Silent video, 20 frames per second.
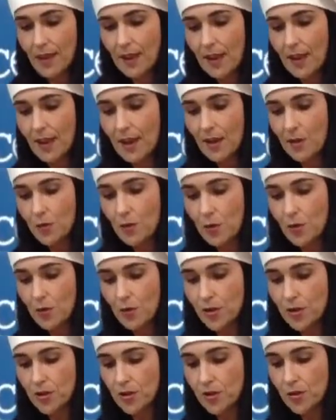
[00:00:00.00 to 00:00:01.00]
and we're
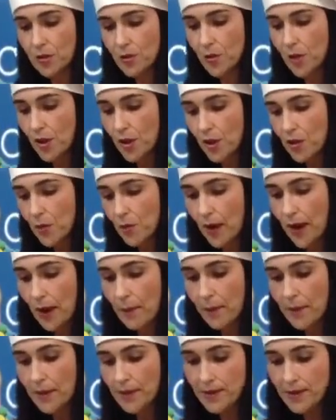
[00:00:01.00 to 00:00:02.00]
going to
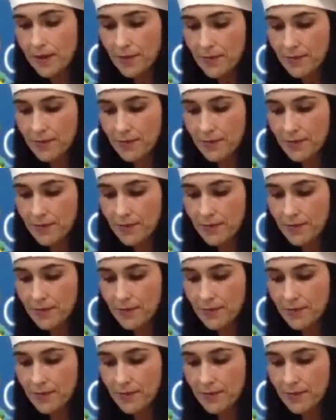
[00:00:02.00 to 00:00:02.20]
unwrap it